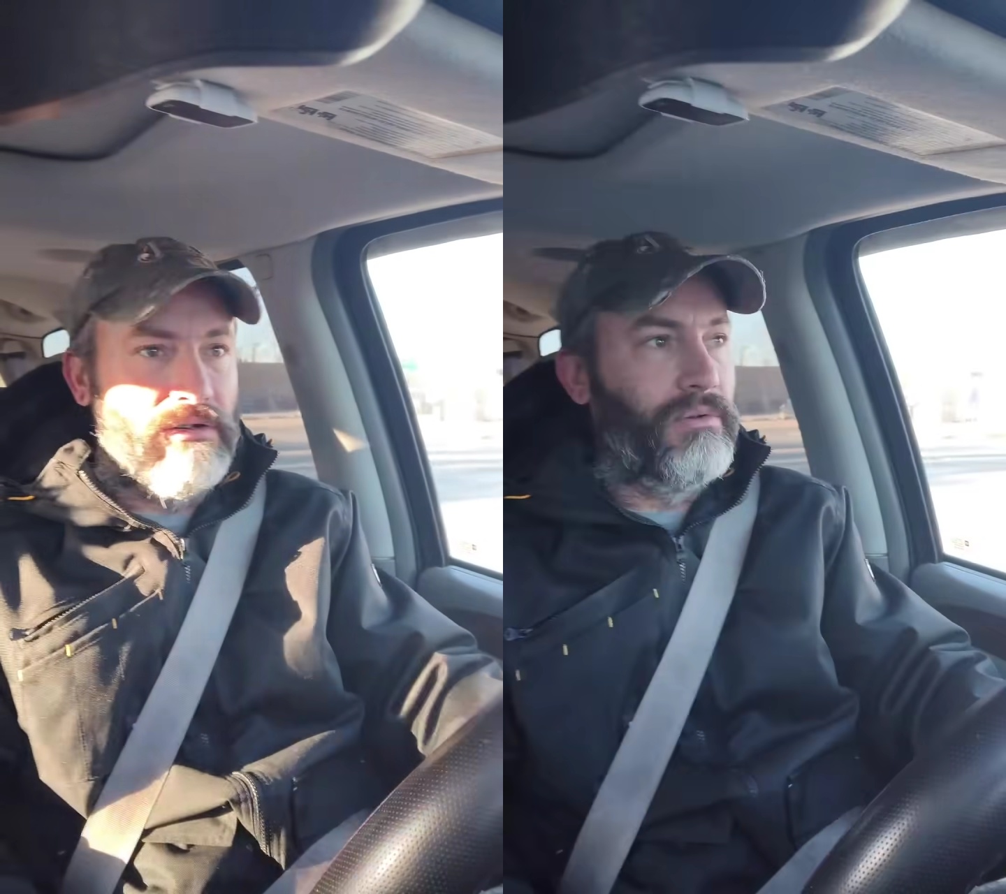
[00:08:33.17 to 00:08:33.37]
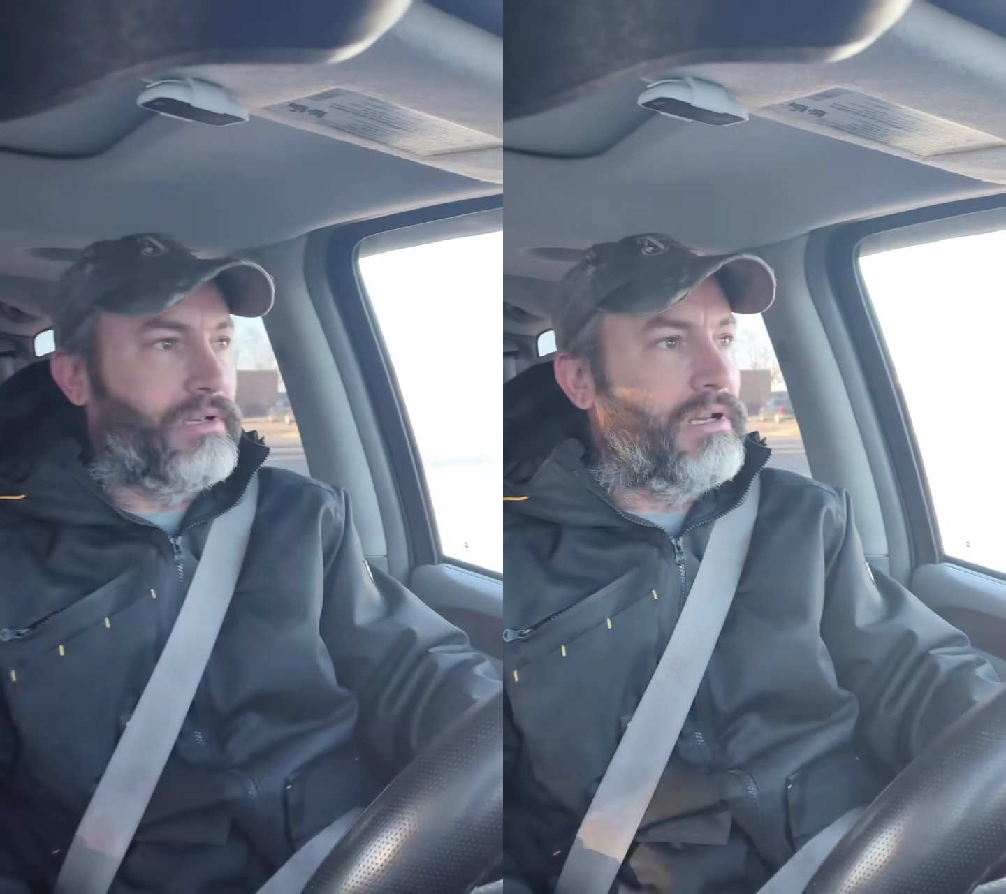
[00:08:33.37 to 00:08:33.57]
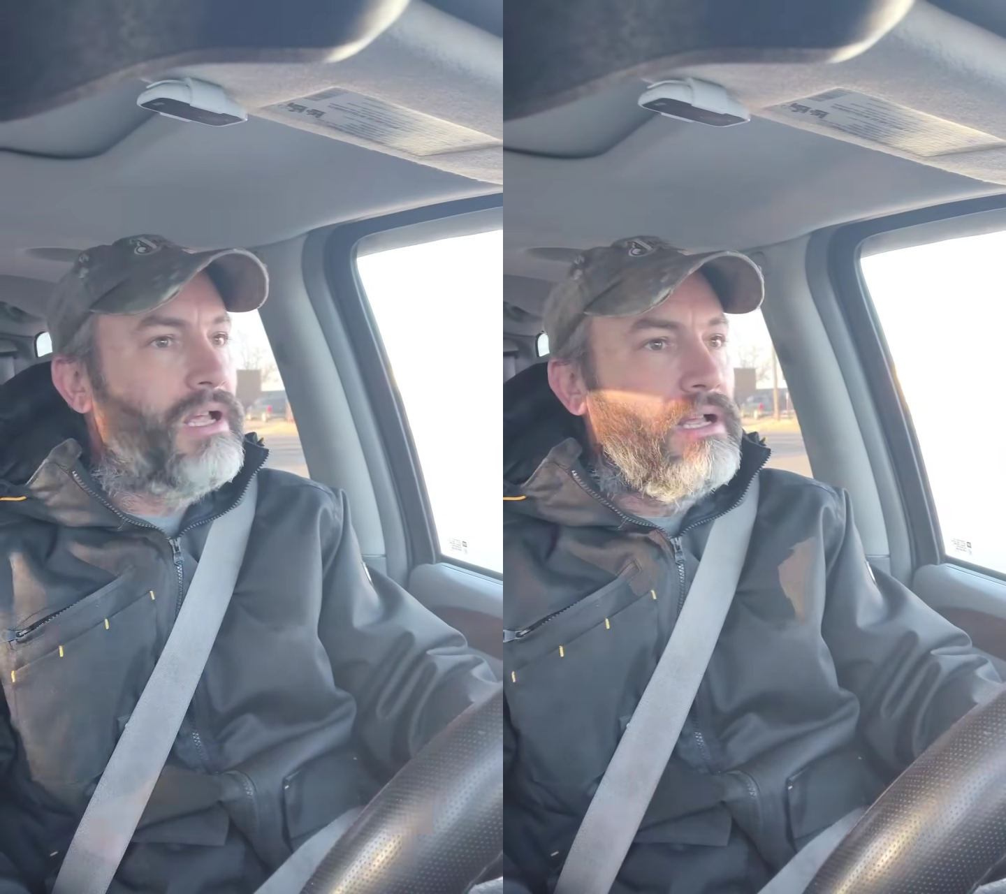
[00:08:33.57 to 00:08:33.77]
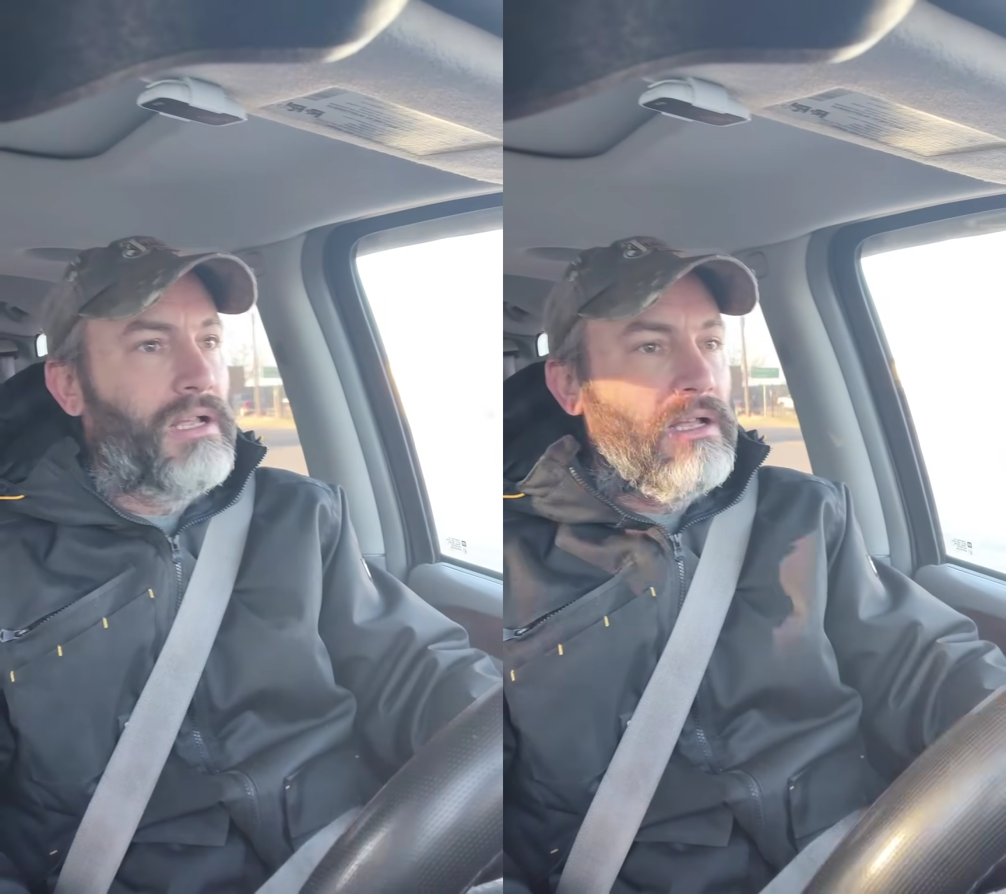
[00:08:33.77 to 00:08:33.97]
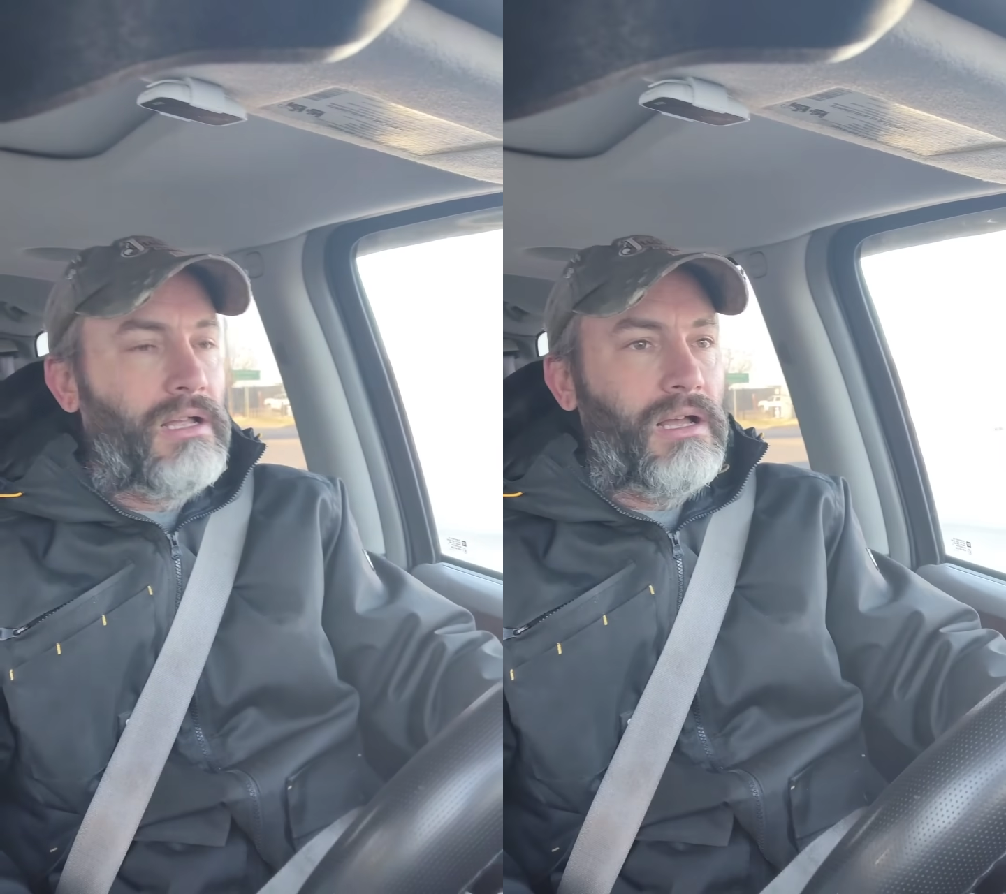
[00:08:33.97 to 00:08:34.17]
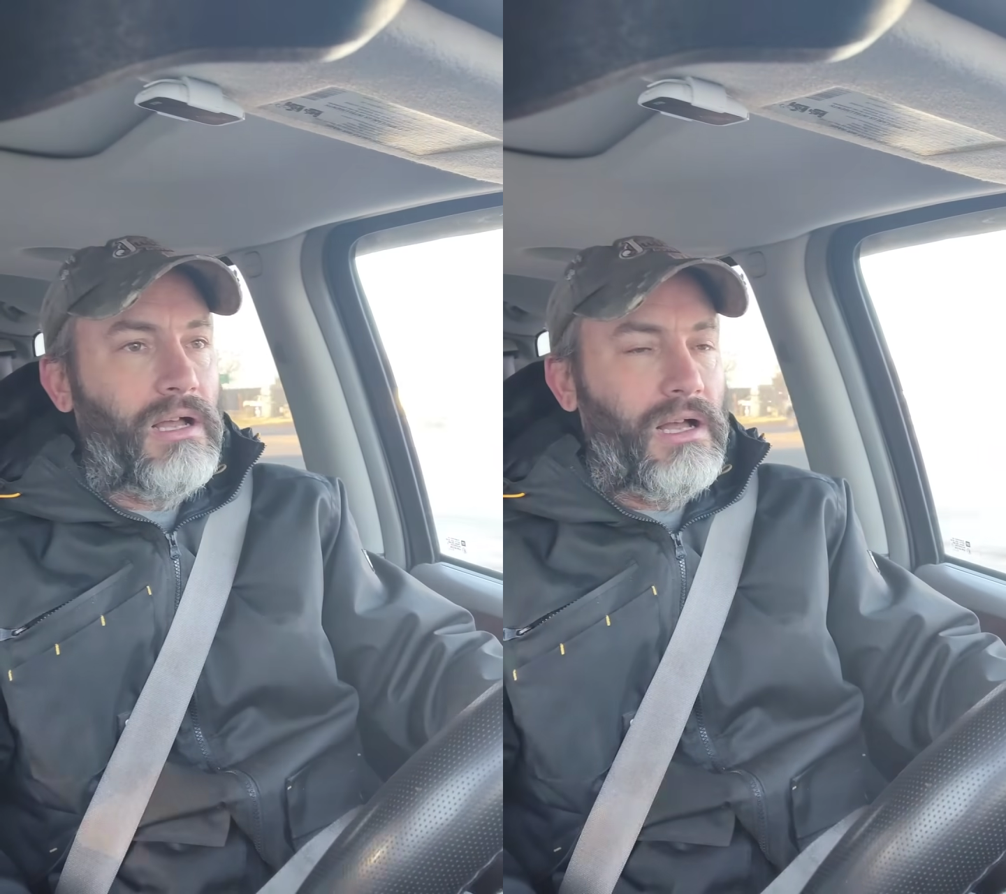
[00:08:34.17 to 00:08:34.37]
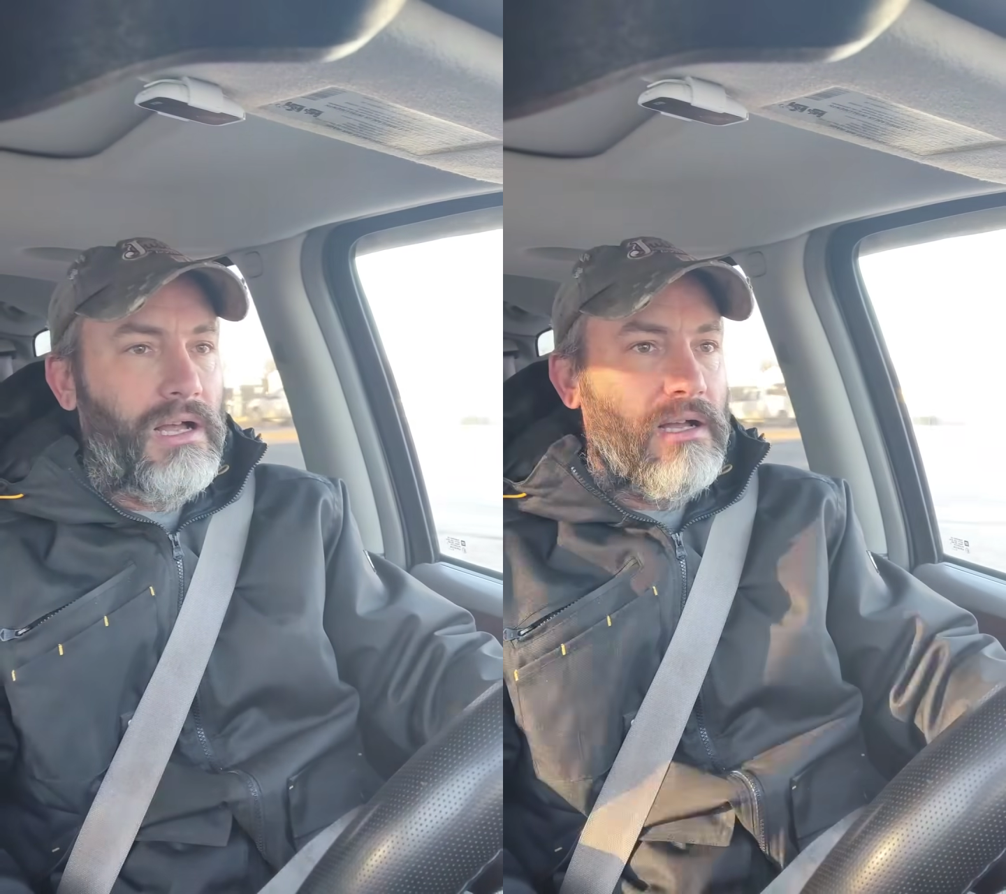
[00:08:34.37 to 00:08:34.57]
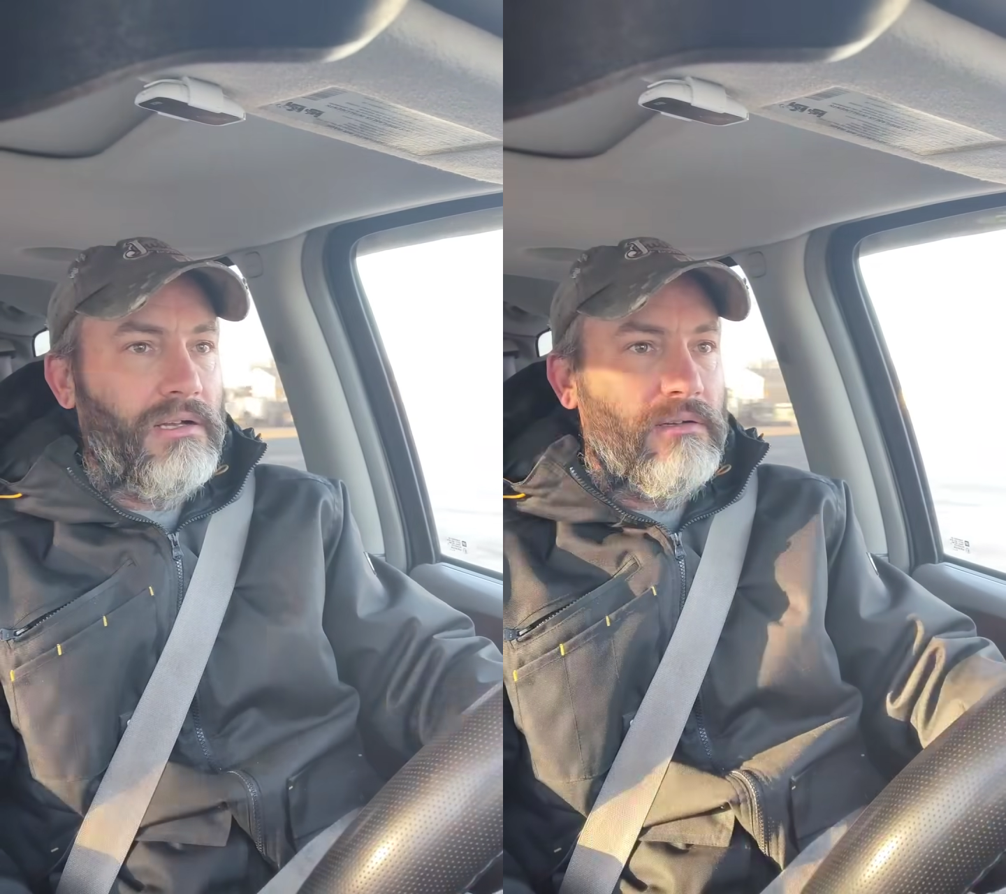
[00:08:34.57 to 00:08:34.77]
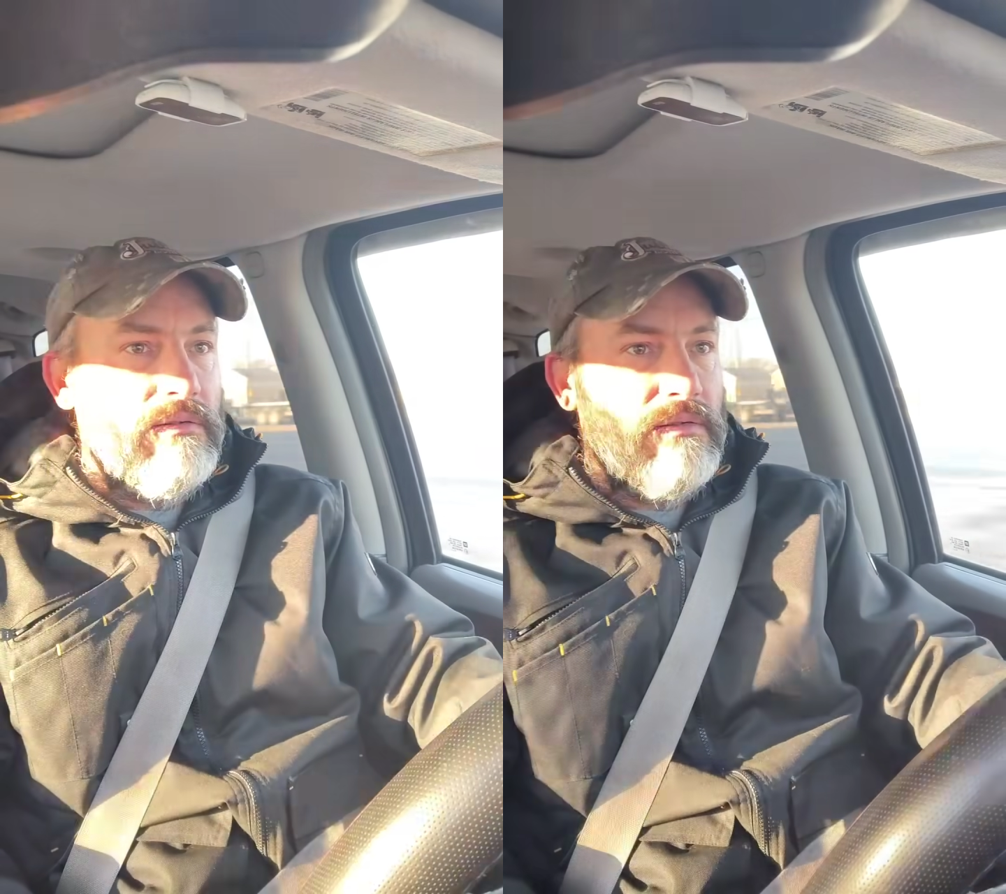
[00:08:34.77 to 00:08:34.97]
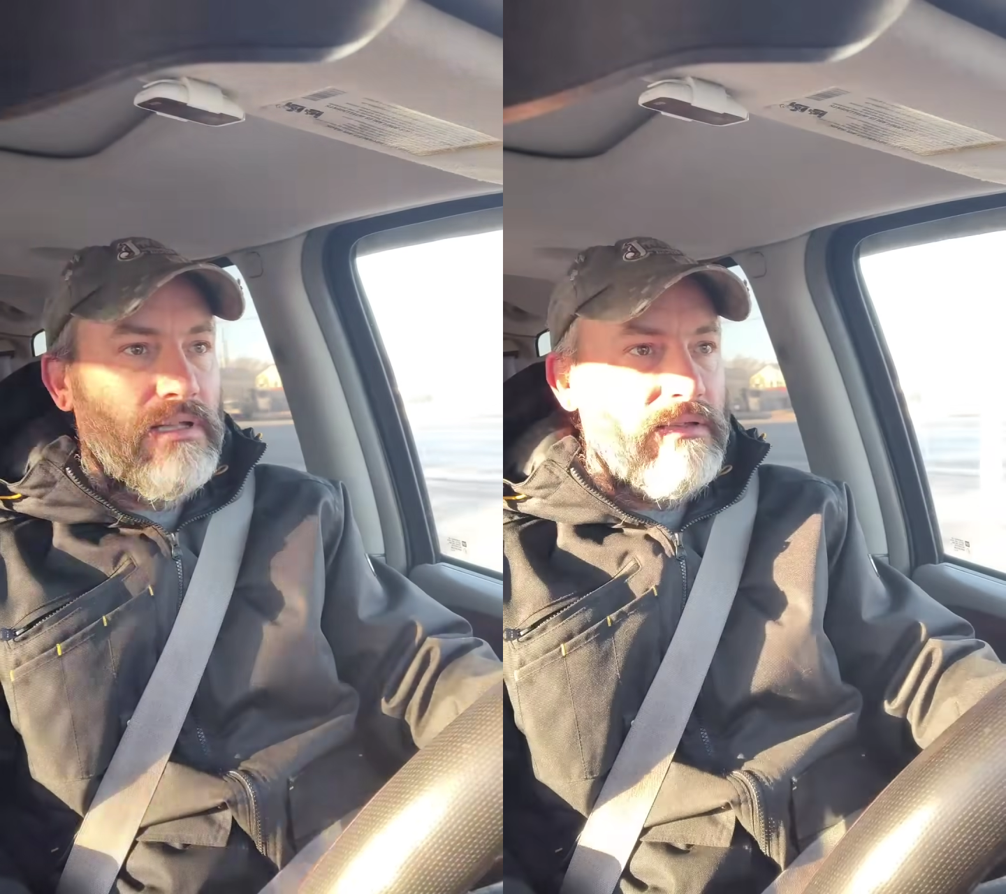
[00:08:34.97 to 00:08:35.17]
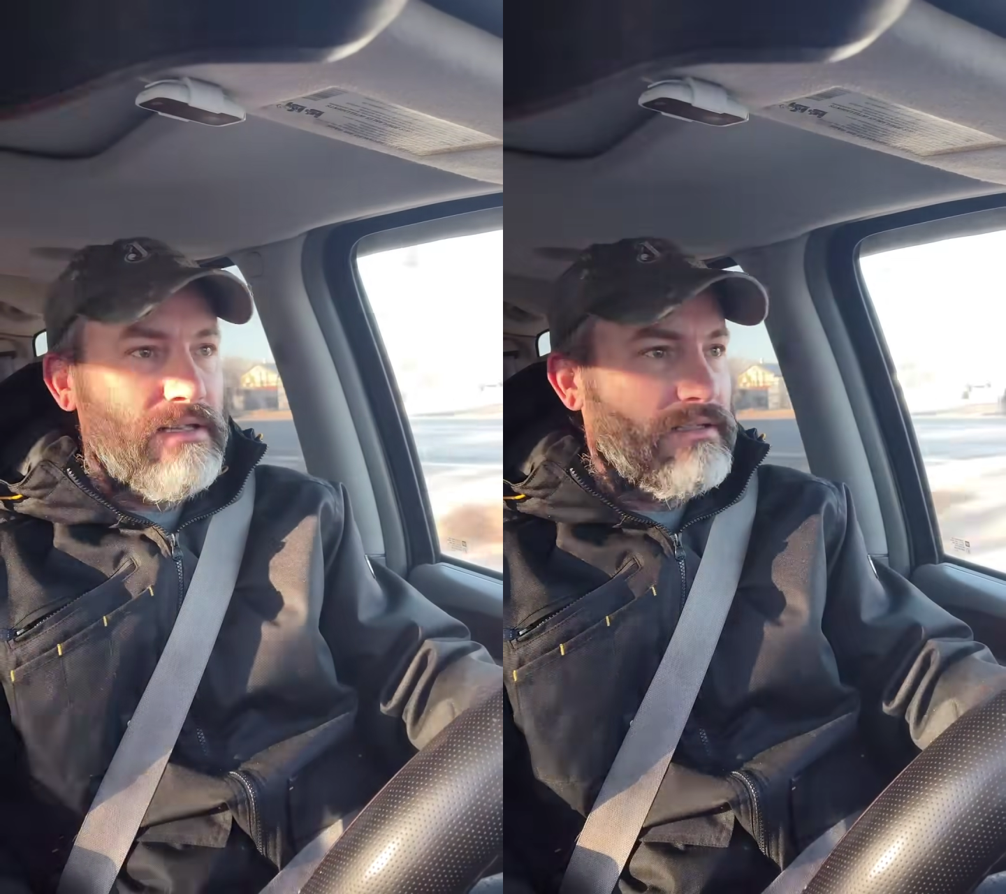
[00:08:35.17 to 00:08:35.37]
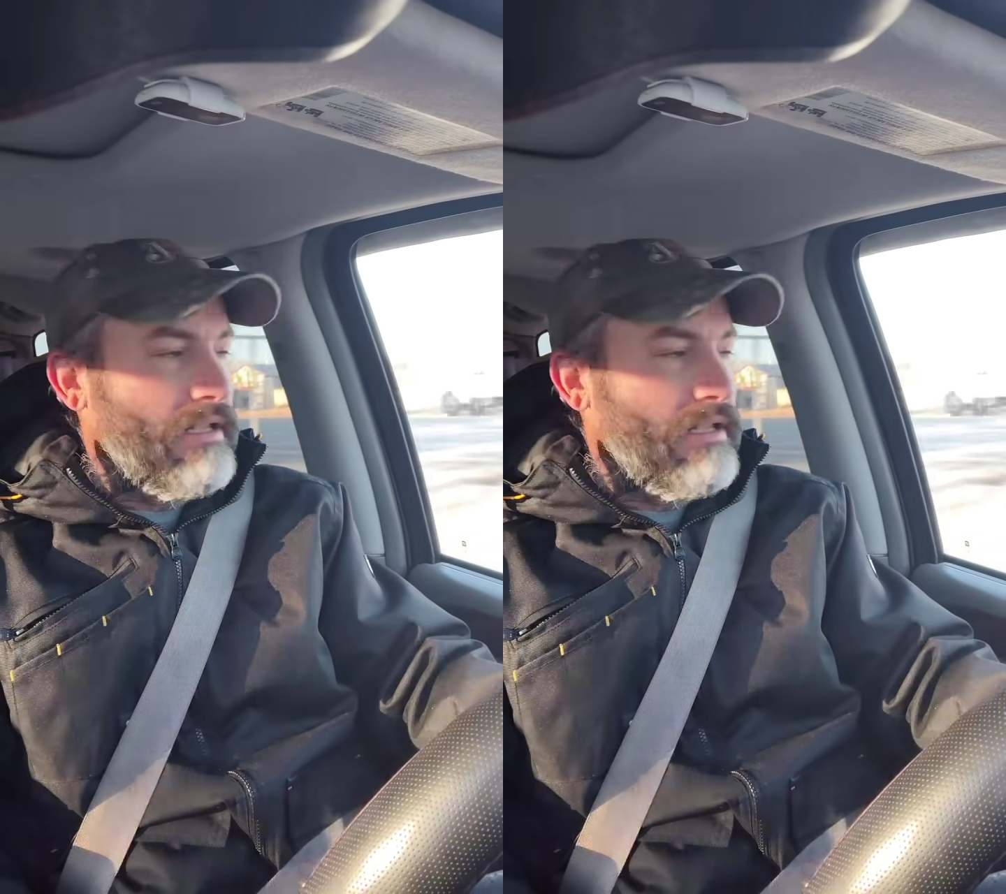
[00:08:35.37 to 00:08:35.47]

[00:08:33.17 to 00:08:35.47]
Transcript: doing and things of